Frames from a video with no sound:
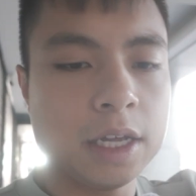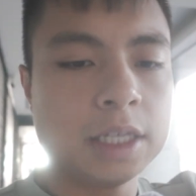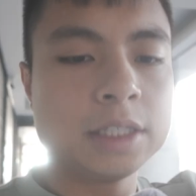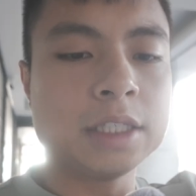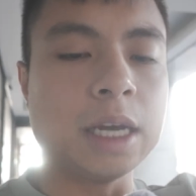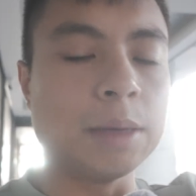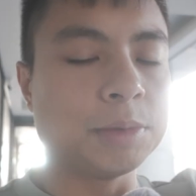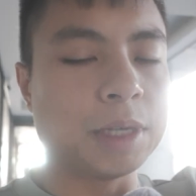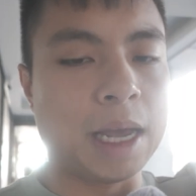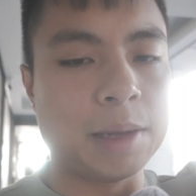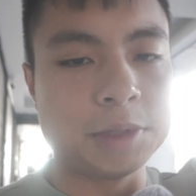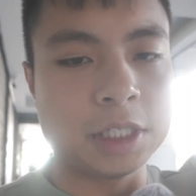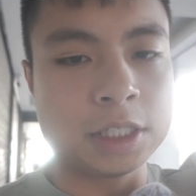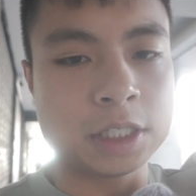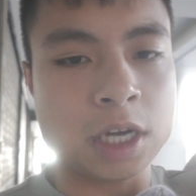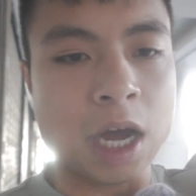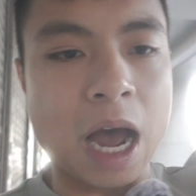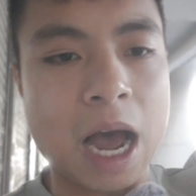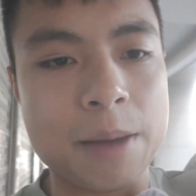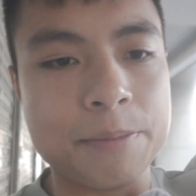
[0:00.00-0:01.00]
Sometimes
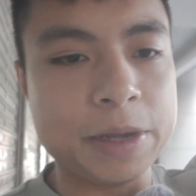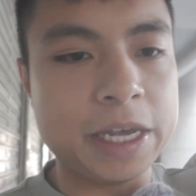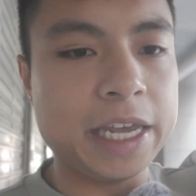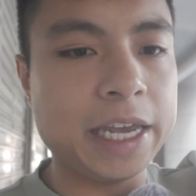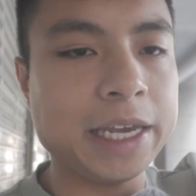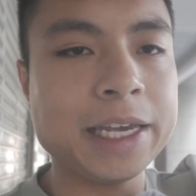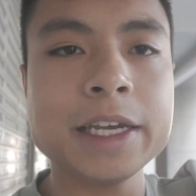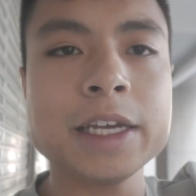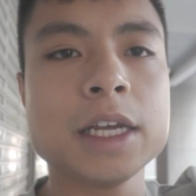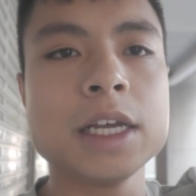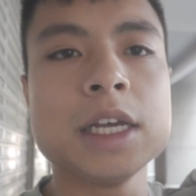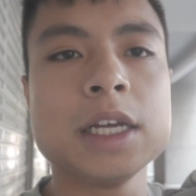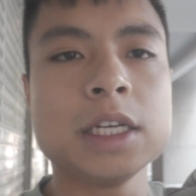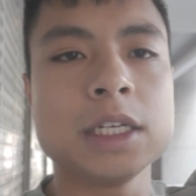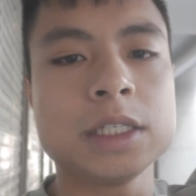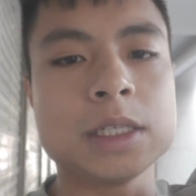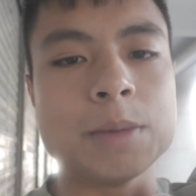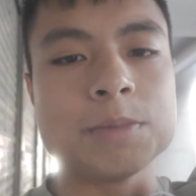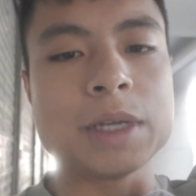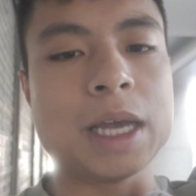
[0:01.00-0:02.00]
just copying,
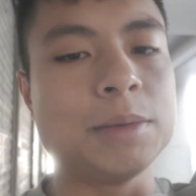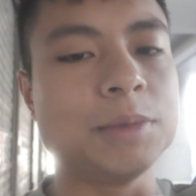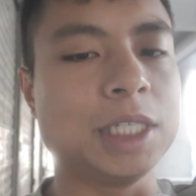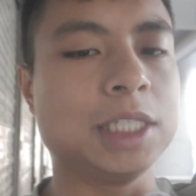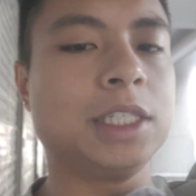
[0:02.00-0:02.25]
sometimes